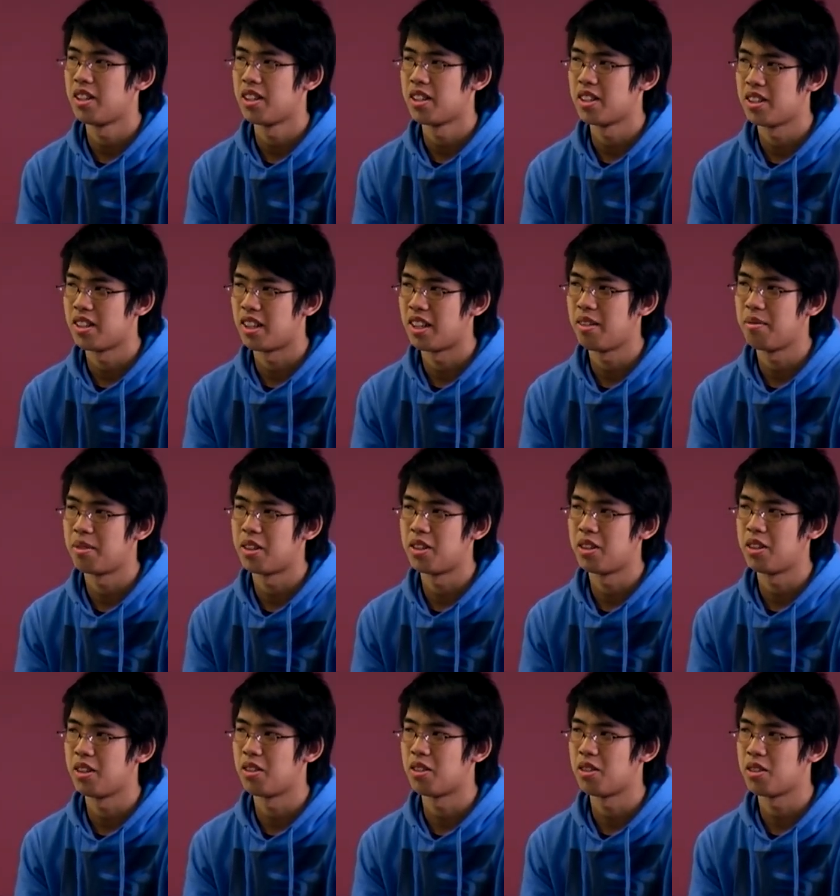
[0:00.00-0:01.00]
study, but you
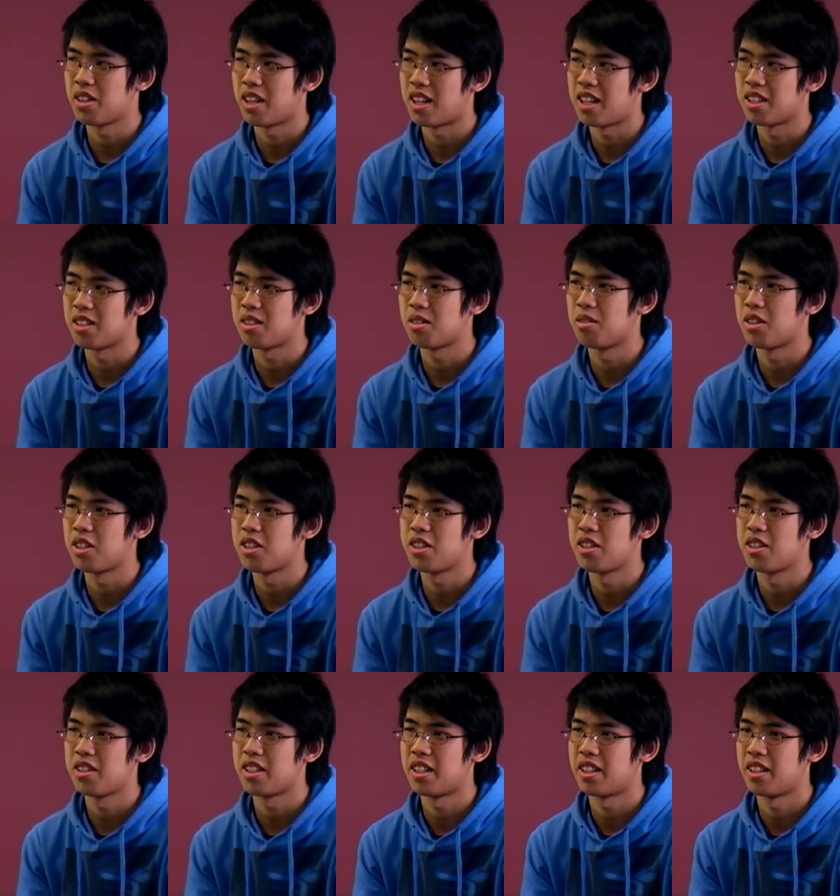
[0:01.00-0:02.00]
can also ask
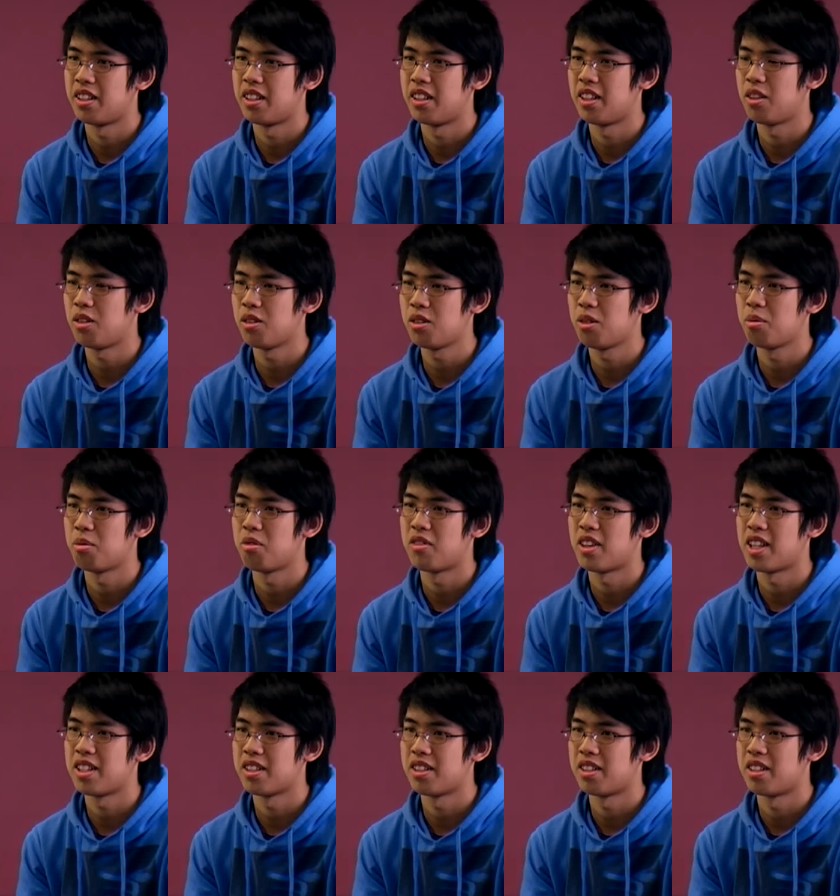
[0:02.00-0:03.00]
questions, and it also
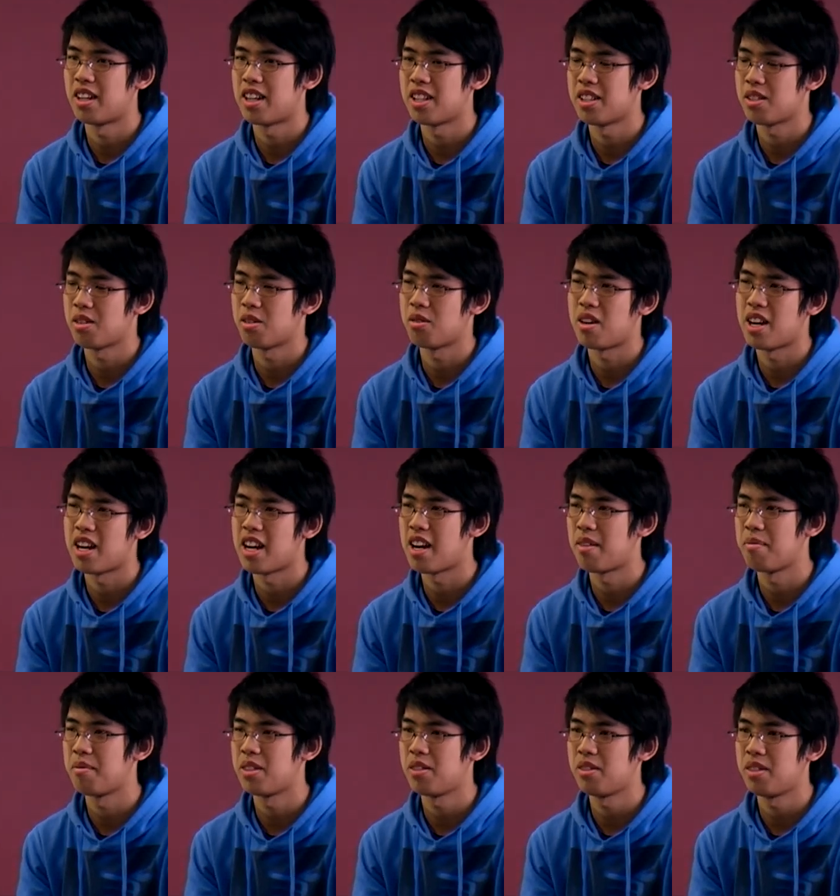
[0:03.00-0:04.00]
provides a nice quiet
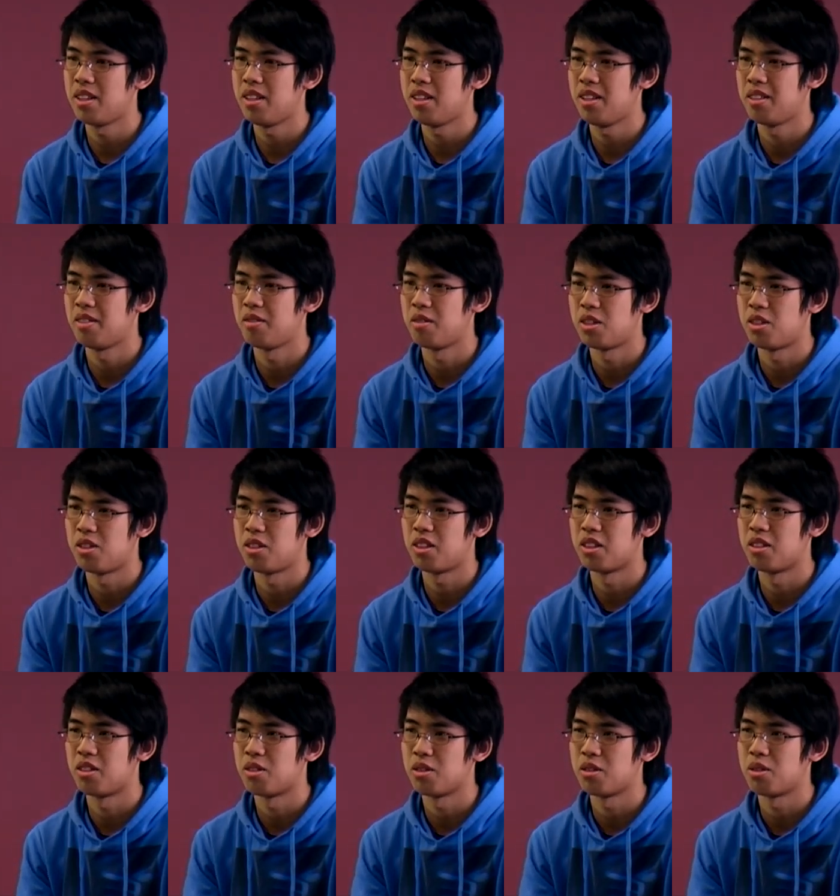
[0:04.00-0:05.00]
atmosphere, which you can
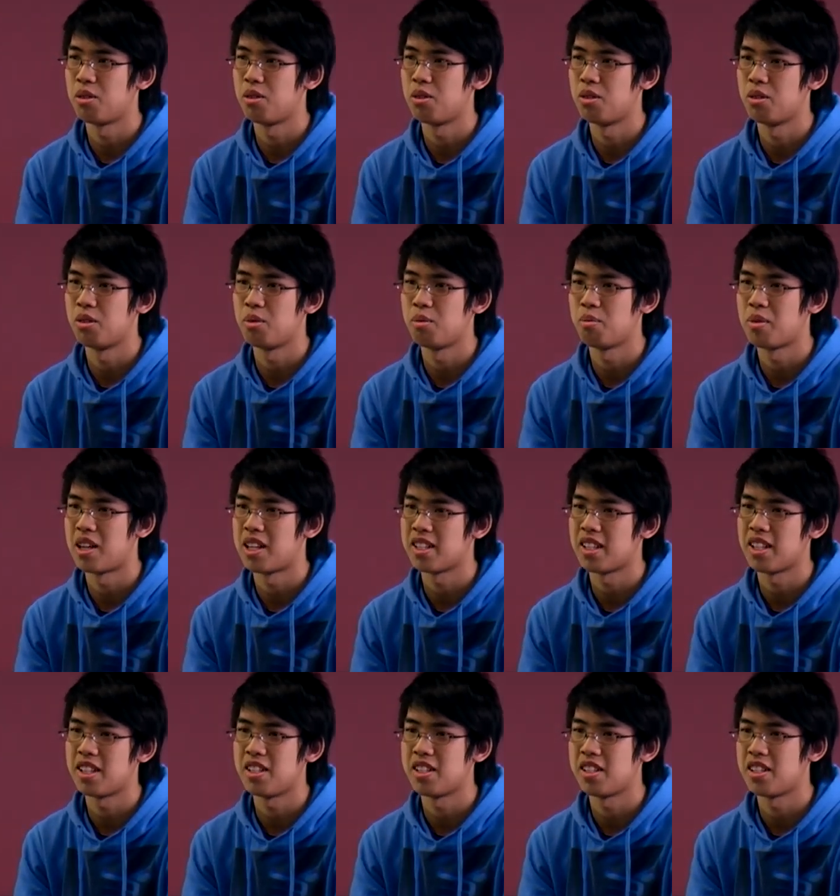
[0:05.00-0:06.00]
also do pass
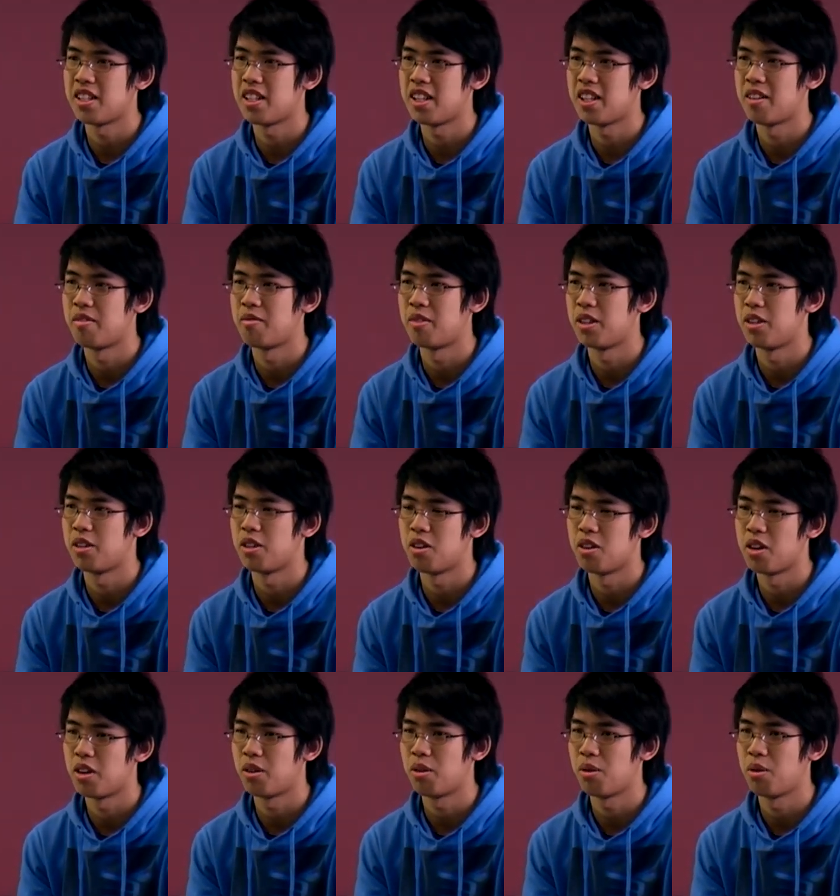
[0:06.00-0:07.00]
HSC, and when you're
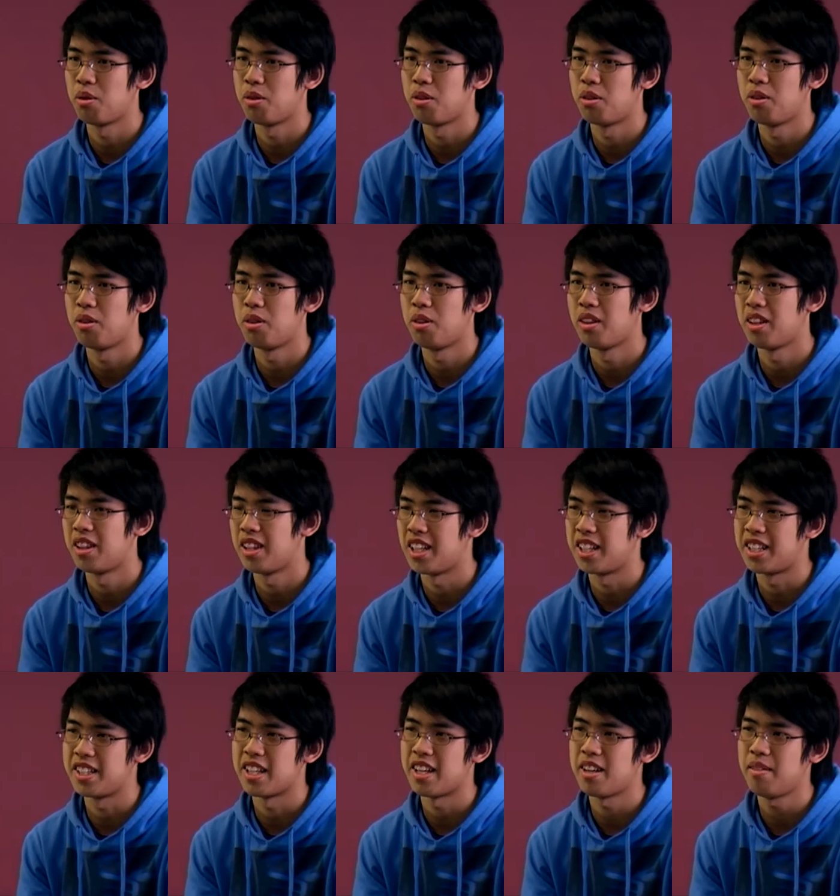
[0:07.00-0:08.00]
going through the
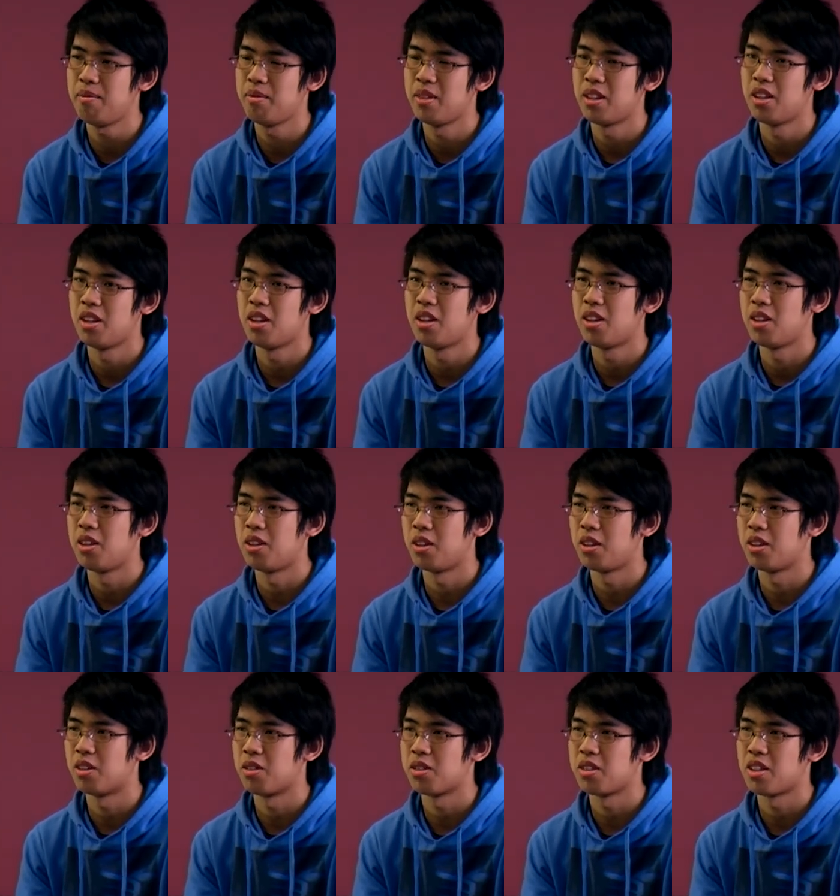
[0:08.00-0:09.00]
exam you can
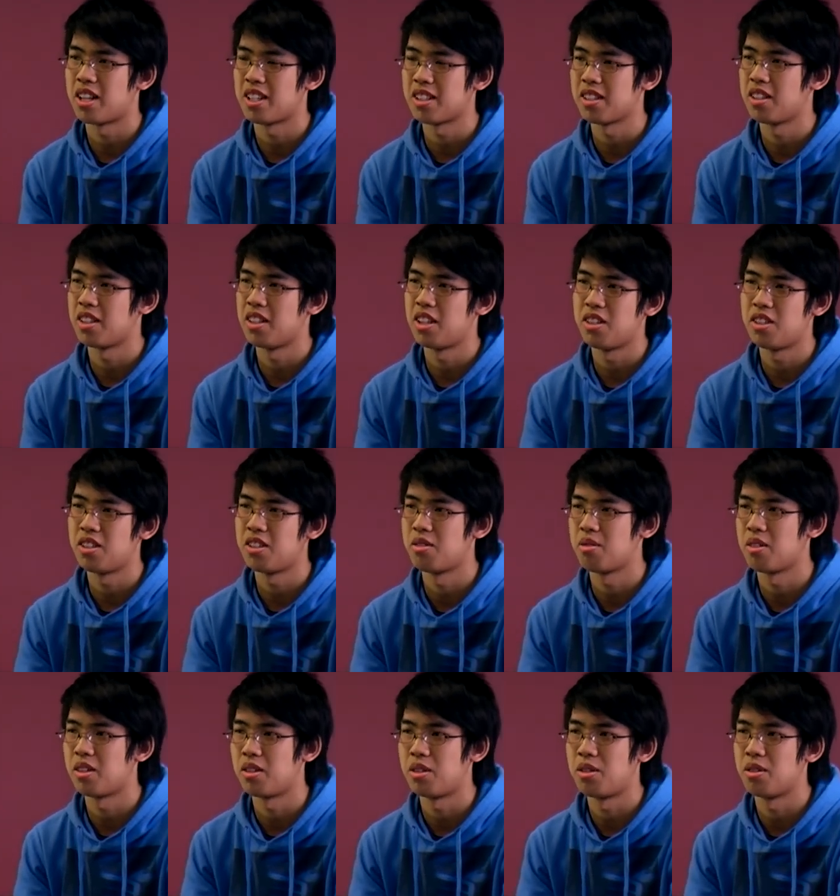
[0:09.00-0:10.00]
also ask the teachers
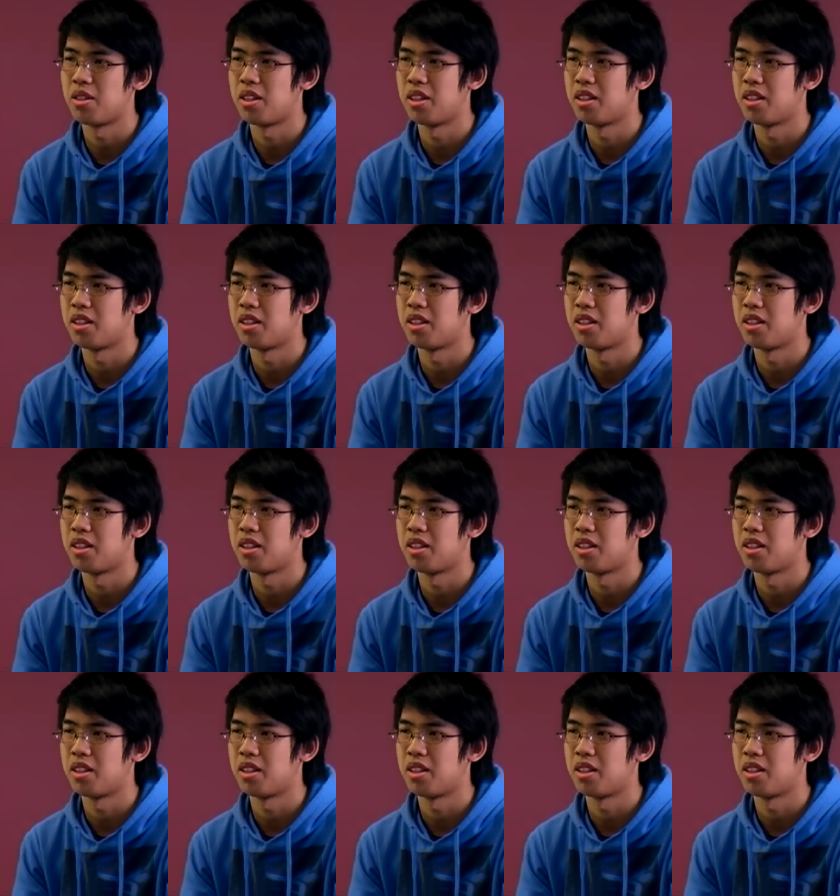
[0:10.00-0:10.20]
while you're doing